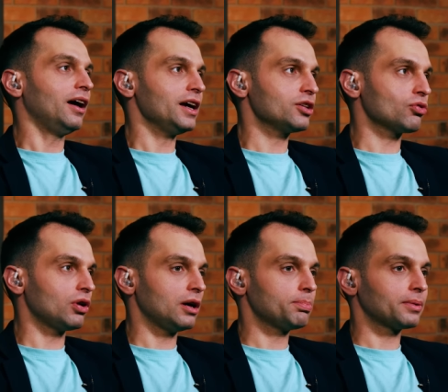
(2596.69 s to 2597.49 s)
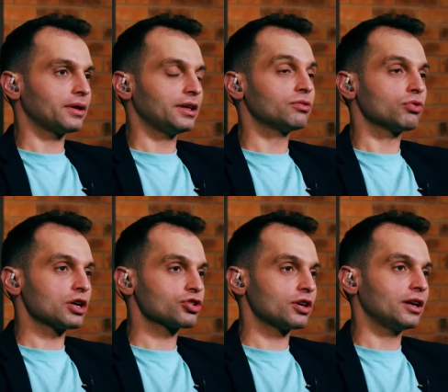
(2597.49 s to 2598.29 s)
I grew up in
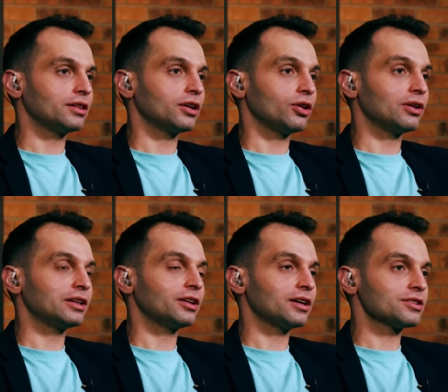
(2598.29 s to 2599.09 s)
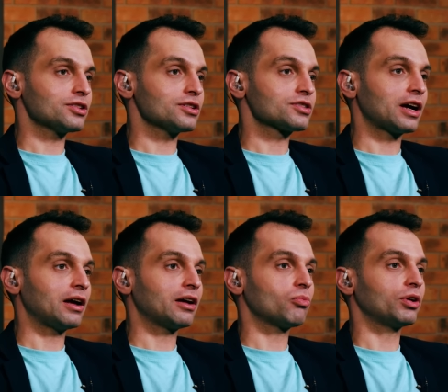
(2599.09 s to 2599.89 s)
Russia in the early 90s
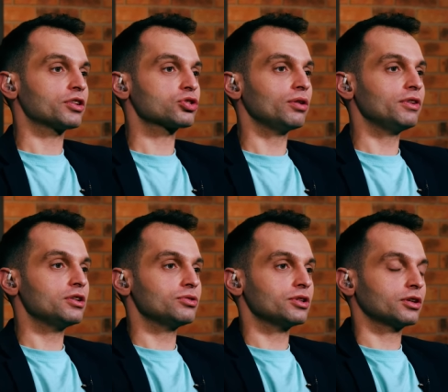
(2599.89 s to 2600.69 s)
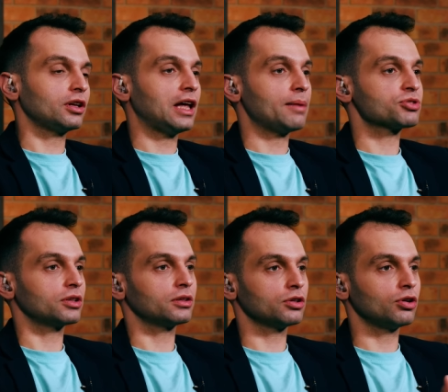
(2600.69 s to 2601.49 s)
uh, when the Soviet Union
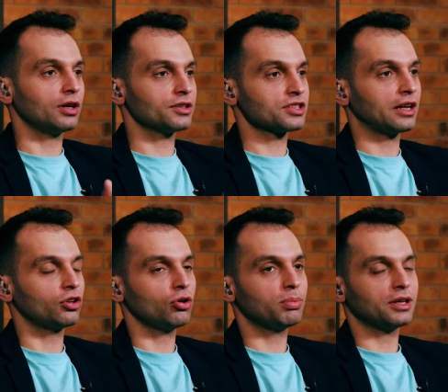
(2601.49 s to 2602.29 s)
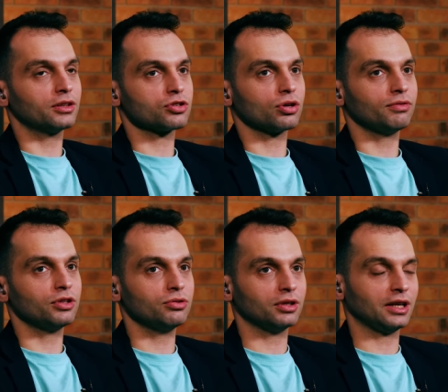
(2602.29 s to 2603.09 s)
collapsed, and you got to understand nobody in the
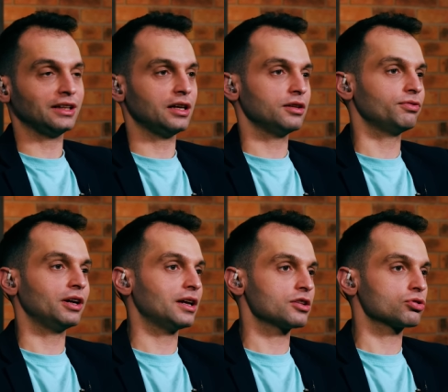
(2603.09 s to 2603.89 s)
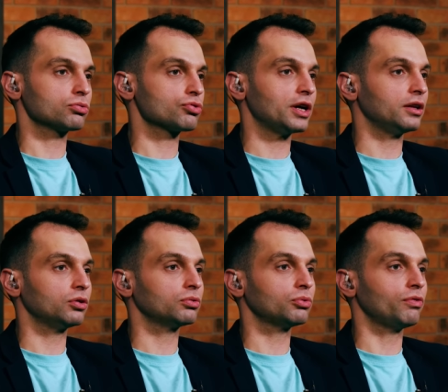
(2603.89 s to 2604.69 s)
Soviet Union had any financial
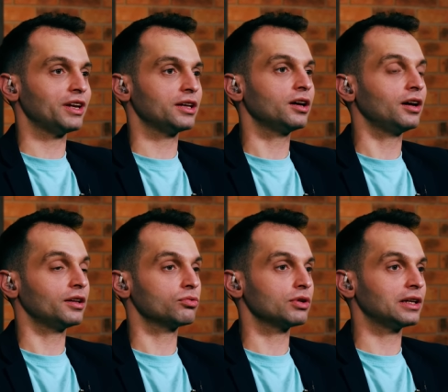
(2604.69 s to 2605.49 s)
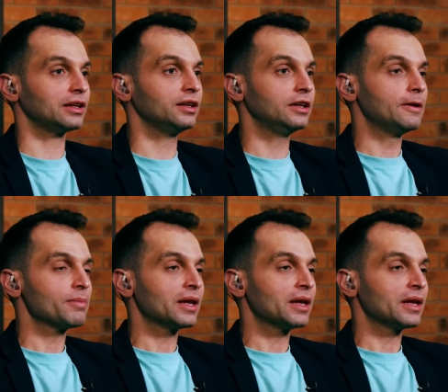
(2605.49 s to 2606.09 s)
training of any kind, really.